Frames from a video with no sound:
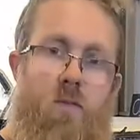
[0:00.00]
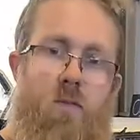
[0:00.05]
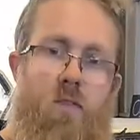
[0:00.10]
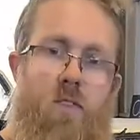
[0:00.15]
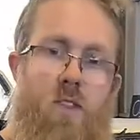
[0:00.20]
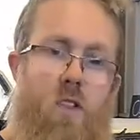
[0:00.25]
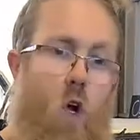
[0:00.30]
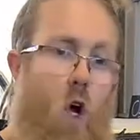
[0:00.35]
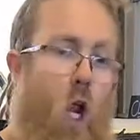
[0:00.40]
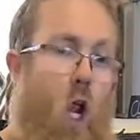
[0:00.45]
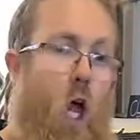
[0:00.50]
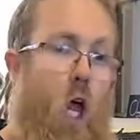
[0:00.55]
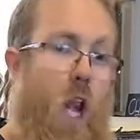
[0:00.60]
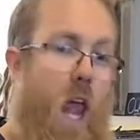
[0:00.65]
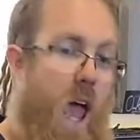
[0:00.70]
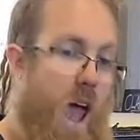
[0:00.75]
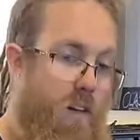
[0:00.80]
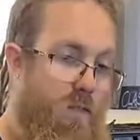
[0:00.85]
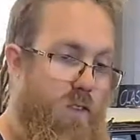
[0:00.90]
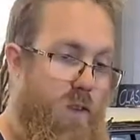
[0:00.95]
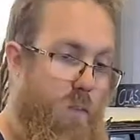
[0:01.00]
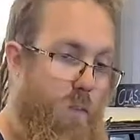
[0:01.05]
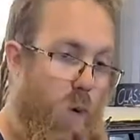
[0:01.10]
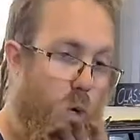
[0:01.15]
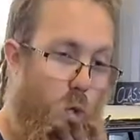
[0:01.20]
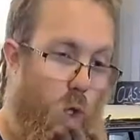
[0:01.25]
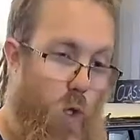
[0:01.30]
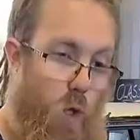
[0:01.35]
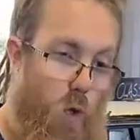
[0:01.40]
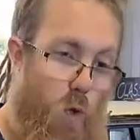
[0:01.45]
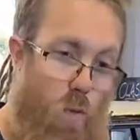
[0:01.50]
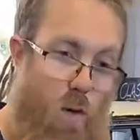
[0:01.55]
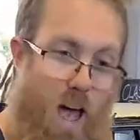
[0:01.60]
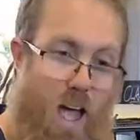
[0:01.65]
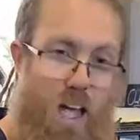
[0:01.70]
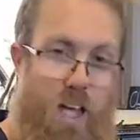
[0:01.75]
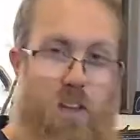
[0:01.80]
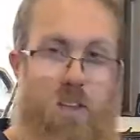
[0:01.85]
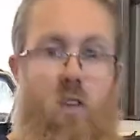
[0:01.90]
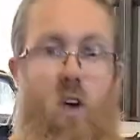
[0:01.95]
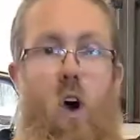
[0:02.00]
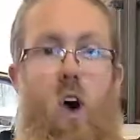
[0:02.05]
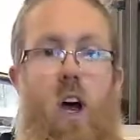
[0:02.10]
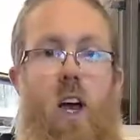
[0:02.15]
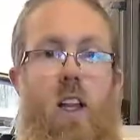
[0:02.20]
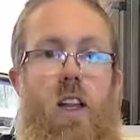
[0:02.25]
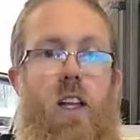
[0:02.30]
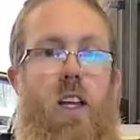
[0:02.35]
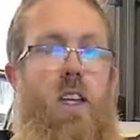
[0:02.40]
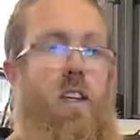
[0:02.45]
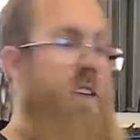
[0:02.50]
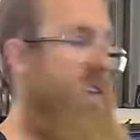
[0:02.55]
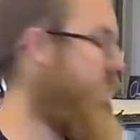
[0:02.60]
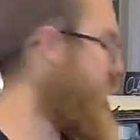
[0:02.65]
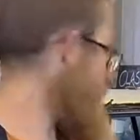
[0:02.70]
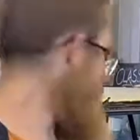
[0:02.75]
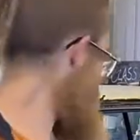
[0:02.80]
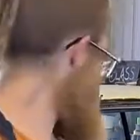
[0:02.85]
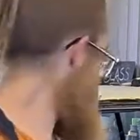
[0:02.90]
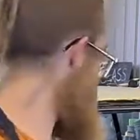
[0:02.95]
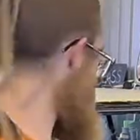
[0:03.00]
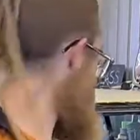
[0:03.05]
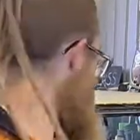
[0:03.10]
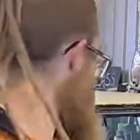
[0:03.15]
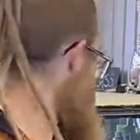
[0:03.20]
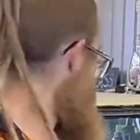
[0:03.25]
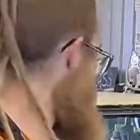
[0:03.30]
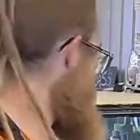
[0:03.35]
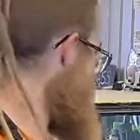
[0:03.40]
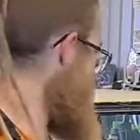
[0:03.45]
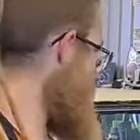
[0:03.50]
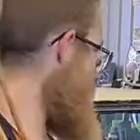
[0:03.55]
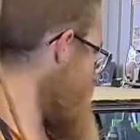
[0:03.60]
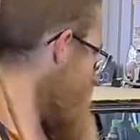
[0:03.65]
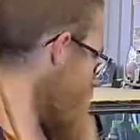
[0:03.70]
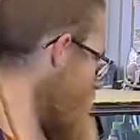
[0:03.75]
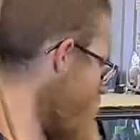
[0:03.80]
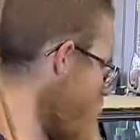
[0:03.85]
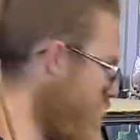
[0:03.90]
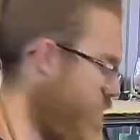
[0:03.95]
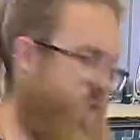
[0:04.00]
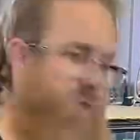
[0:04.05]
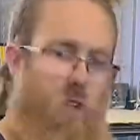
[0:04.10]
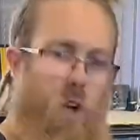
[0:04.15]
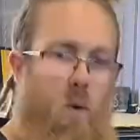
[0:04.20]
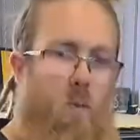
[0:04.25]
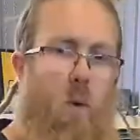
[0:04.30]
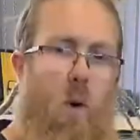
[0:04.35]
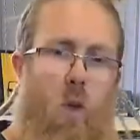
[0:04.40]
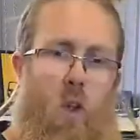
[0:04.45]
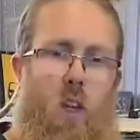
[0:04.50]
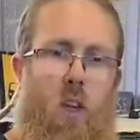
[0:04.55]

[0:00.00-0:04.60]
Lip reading: so I don't have to pull it all back entirely, just to stop all the